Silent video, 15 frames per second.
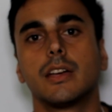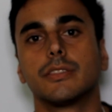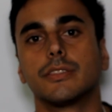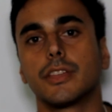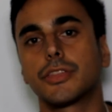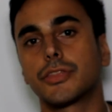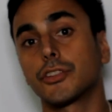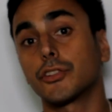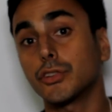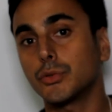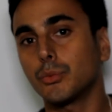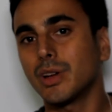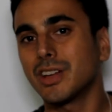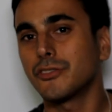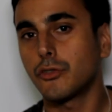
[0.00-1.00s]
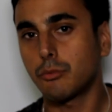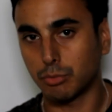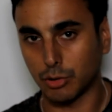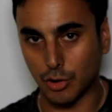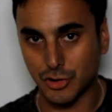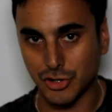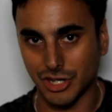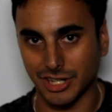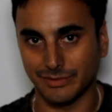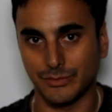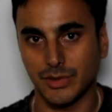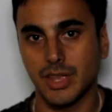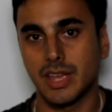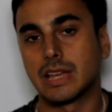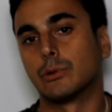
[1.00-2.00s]
The third way of approaching,
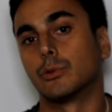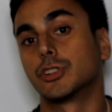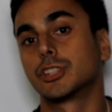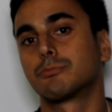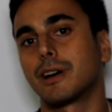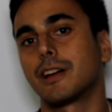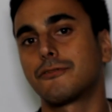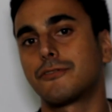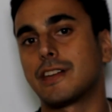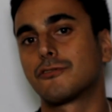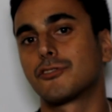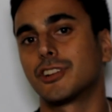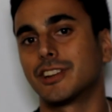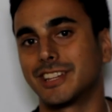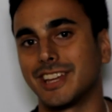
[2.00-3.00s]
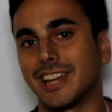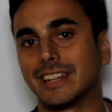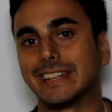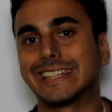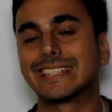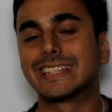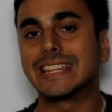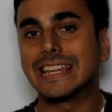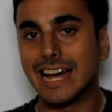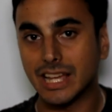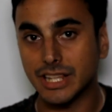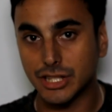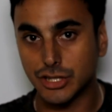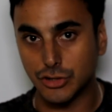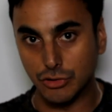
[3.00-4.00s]
which is my favorite again, is the
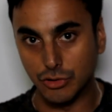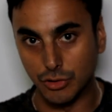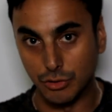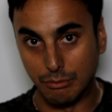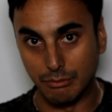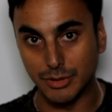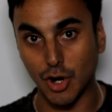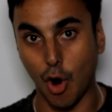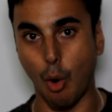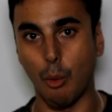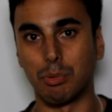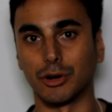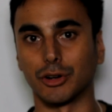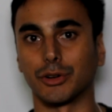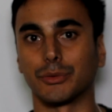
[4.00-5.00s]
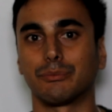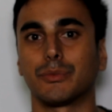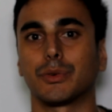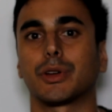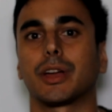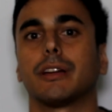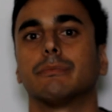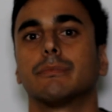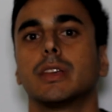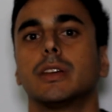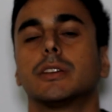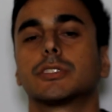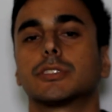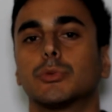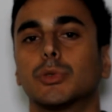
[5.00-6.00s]
assumed opener. Okay,
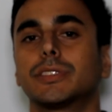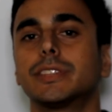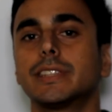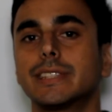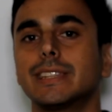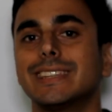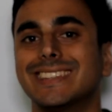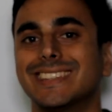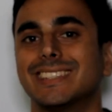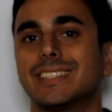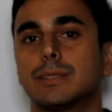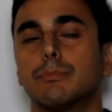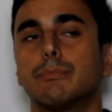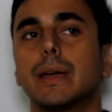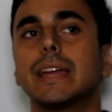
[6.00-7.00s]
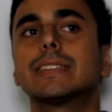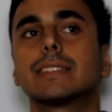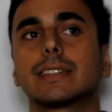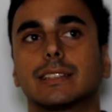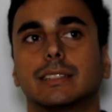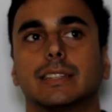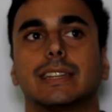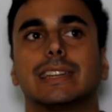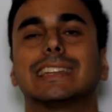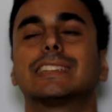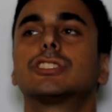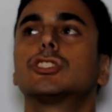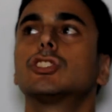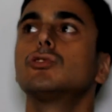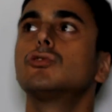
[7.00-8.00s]
so what this is basically
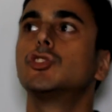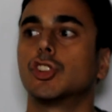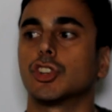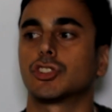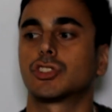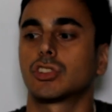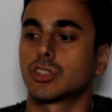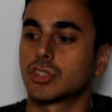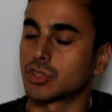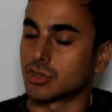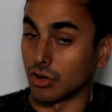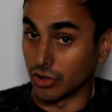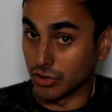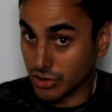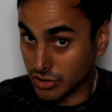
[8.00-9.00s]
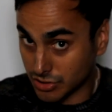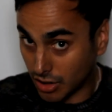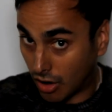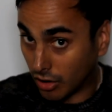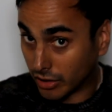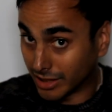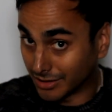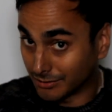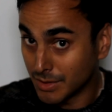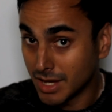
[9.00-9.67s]
is to just start talking.